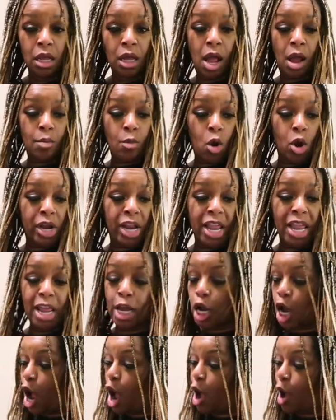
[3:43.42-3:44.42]
Come on
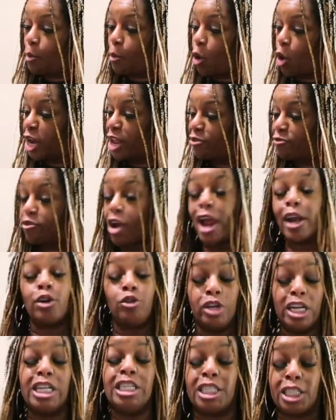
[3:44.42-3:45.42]
in. Right
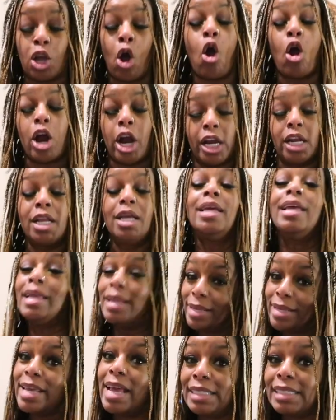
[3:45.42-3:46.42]
on in this cart.
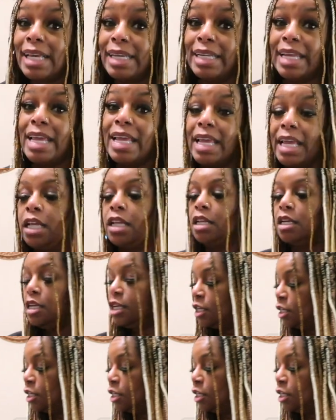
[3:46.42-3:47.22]
Yes, I did.